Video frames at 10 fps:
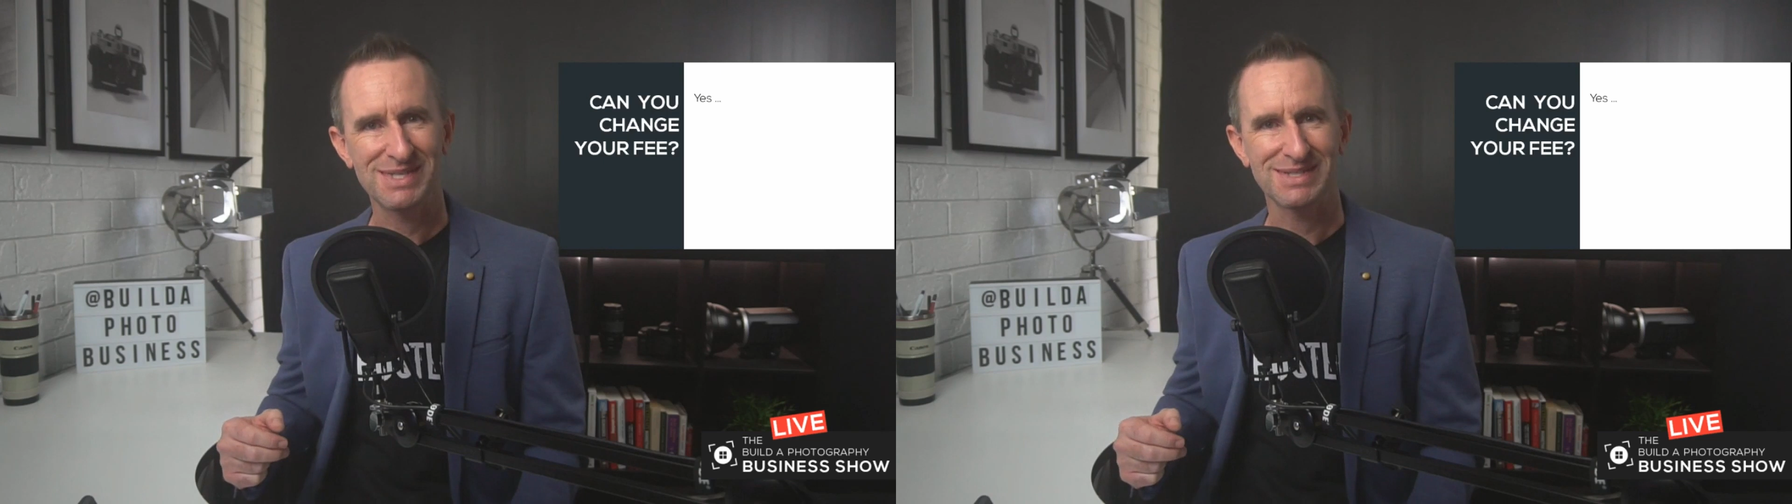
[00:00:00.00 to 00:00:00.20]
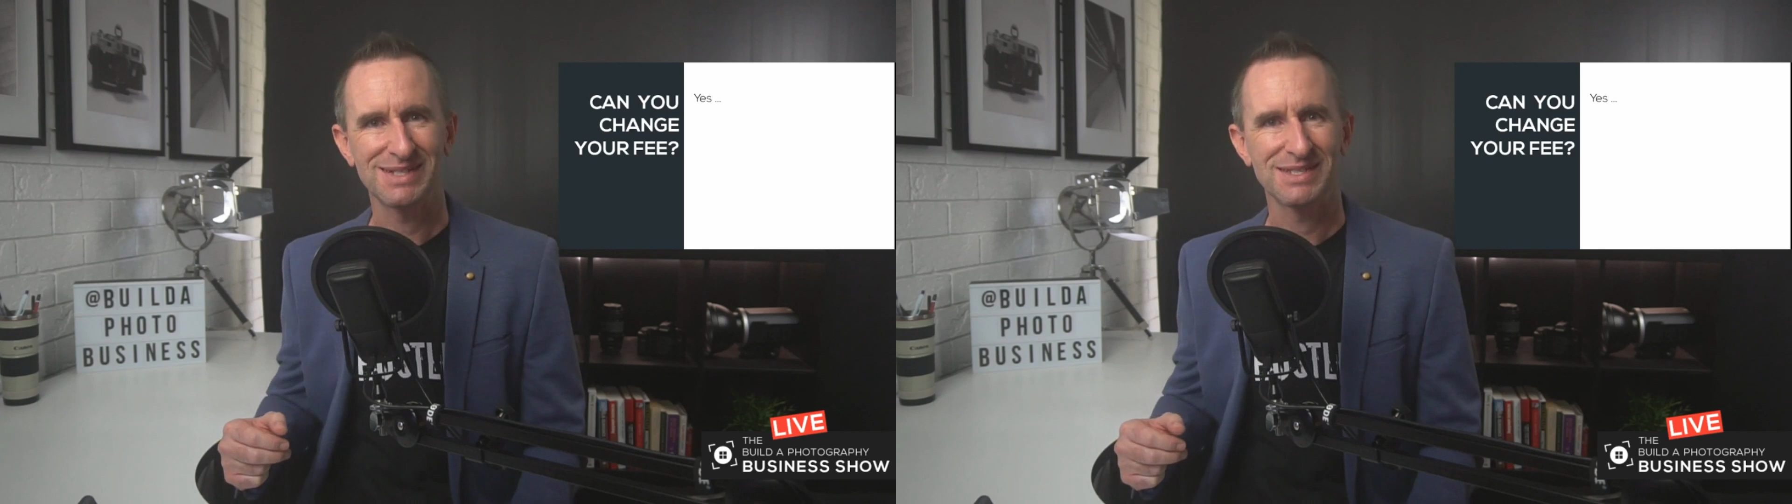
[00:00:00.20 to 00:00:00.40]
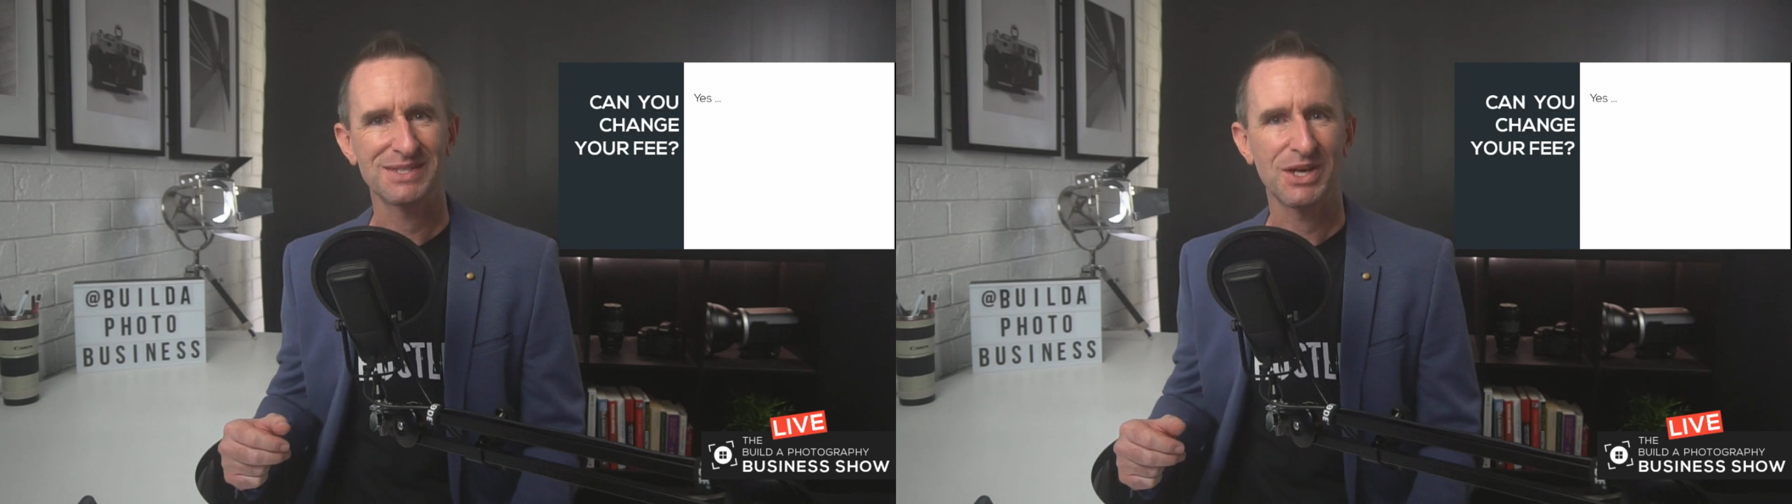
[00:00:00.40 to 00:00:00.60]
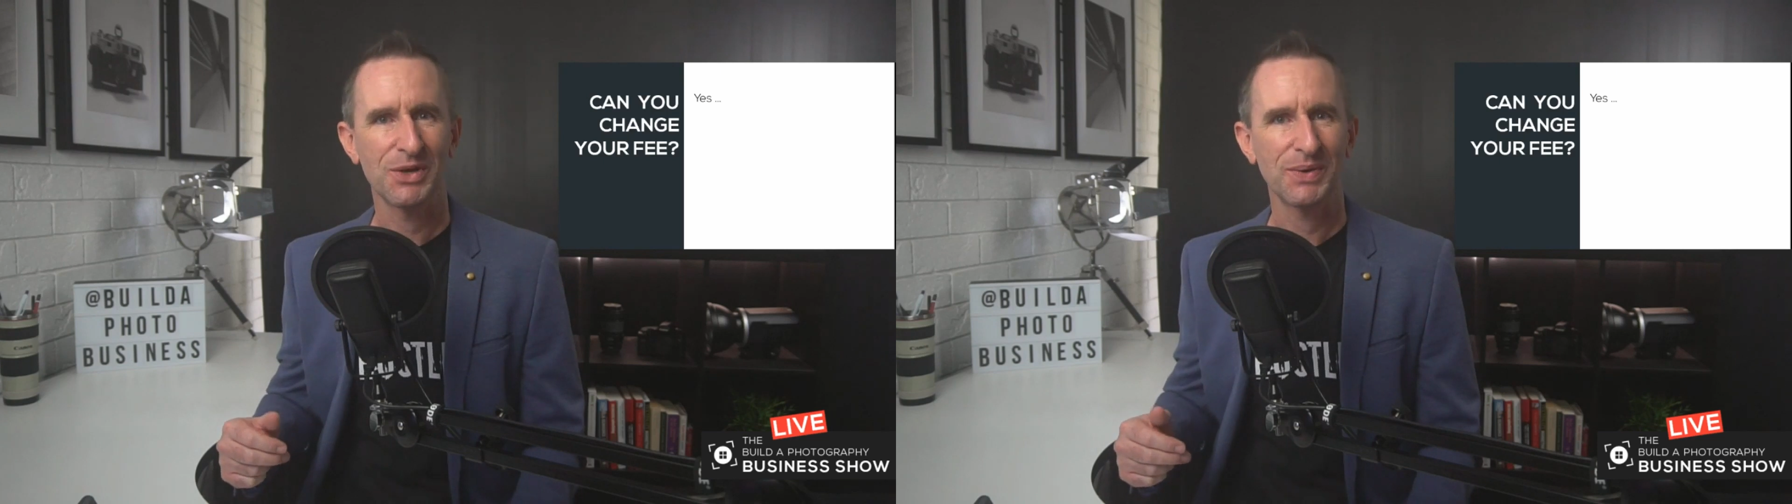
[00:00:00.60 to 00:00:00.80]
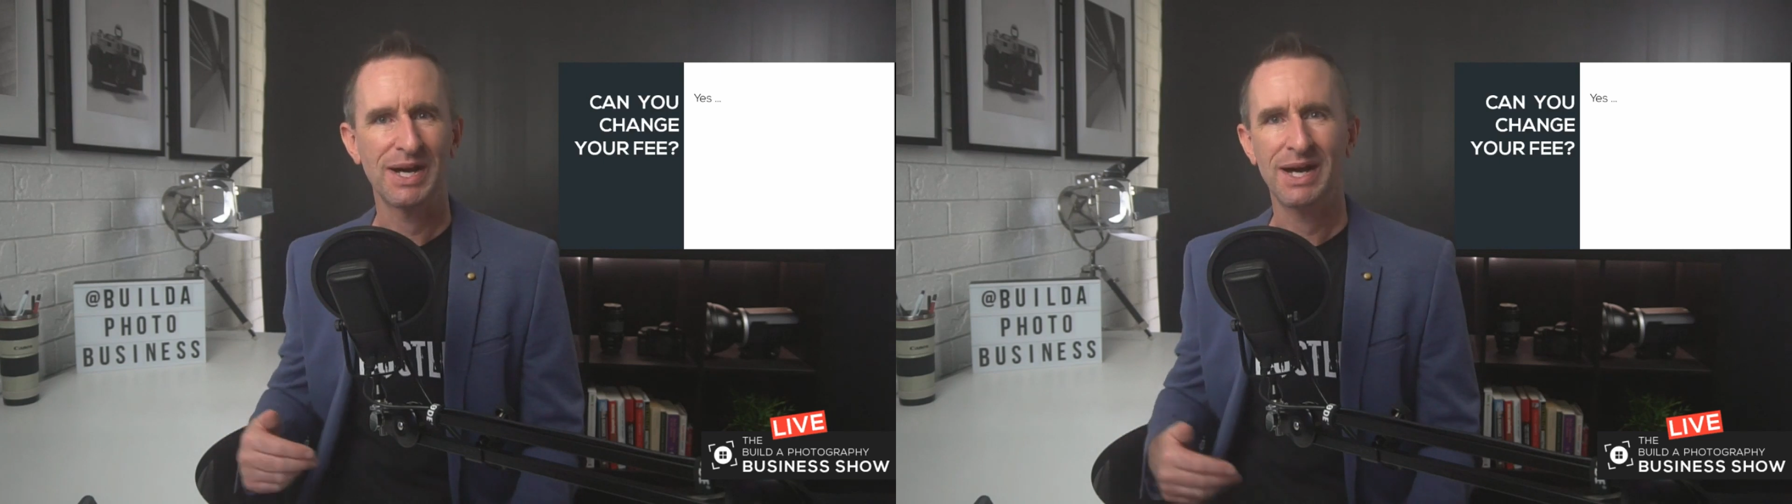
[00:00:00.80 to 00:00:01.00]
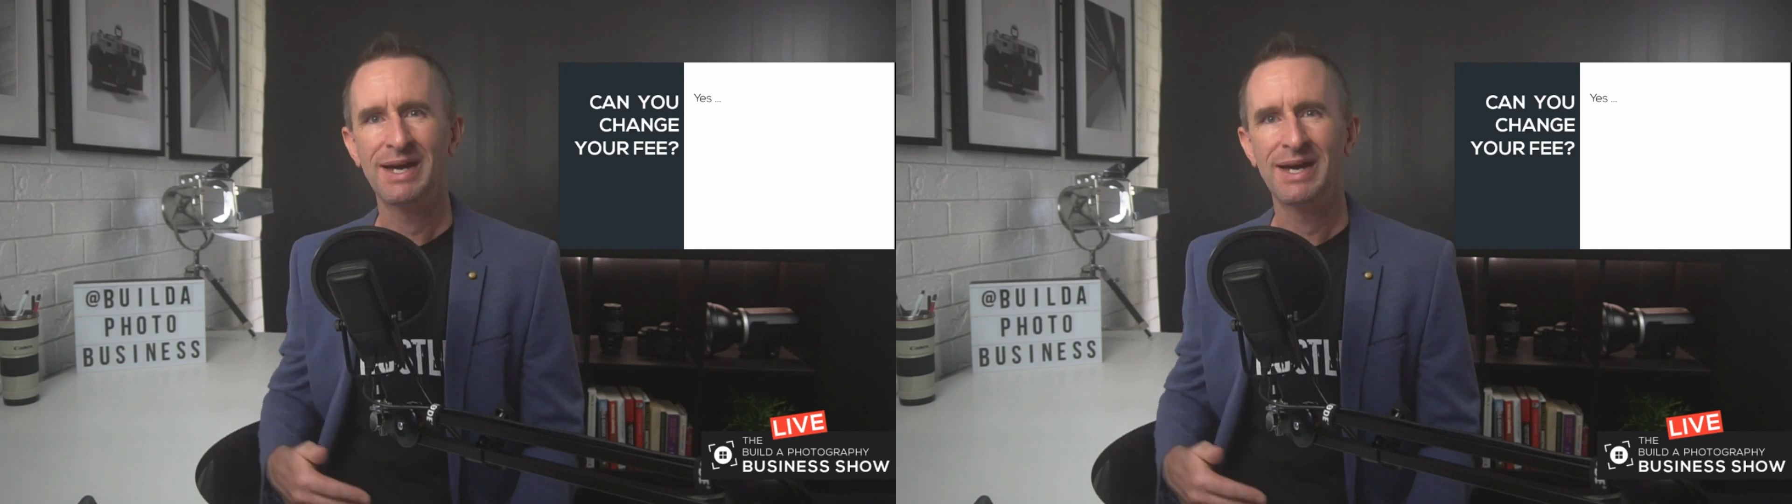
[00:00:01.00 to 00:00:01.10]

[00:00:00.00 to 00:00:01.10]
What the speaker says: business. So